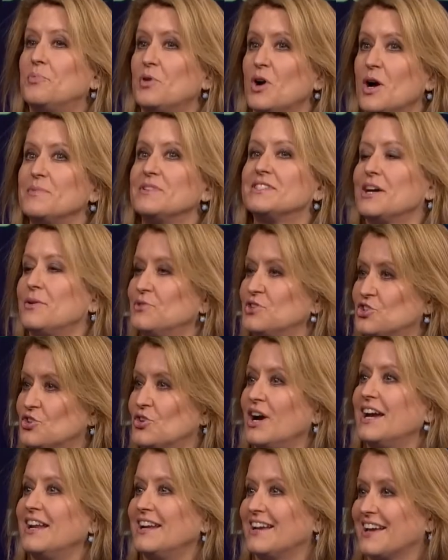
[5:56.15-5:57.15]
promised I would try
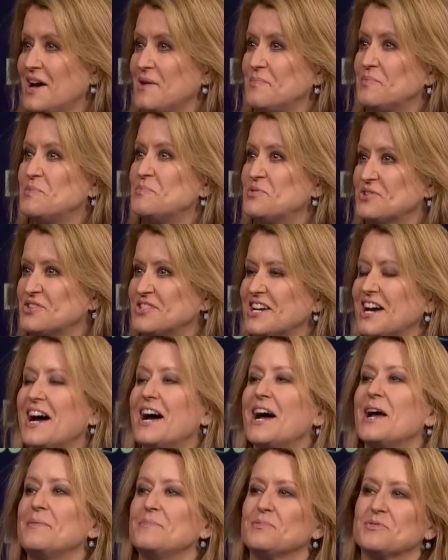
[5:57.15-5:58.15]
it a couple more
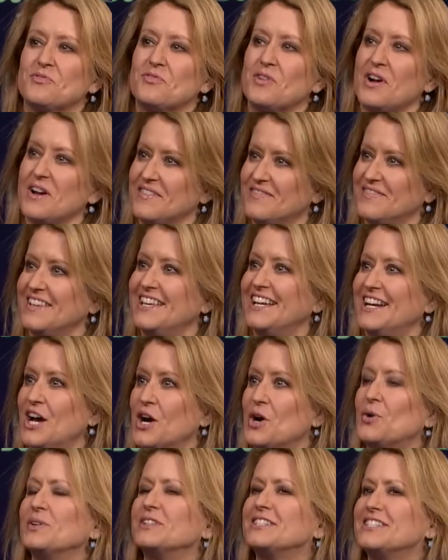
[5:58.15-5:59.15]
times before I, you
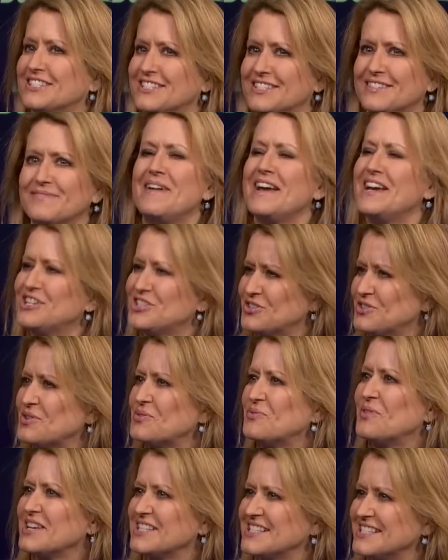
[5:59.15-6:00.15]
know, just make sure it
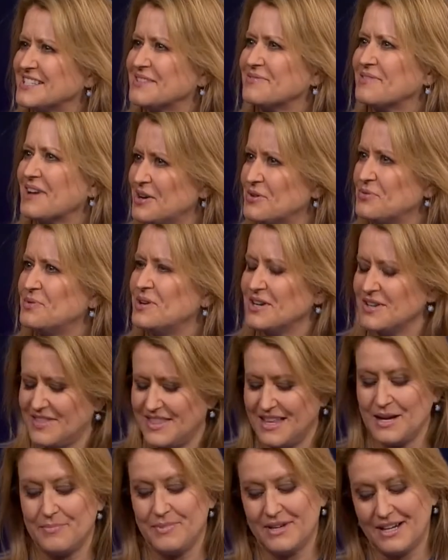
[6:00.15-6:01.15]
wasn't some kind of weird
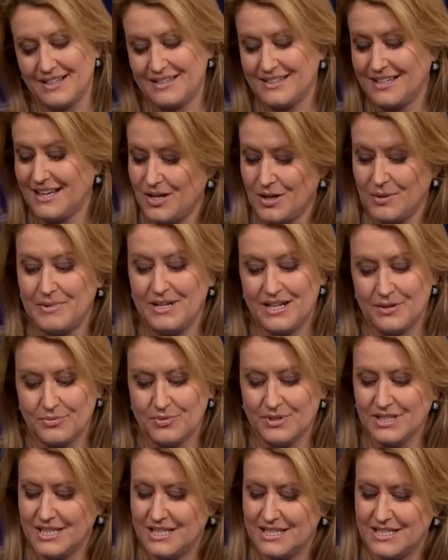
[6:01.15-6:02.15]
thing. But I tell you, I mean, it
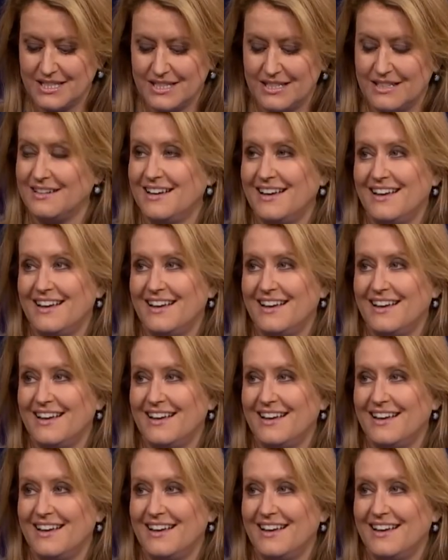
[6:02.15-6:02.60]
really did.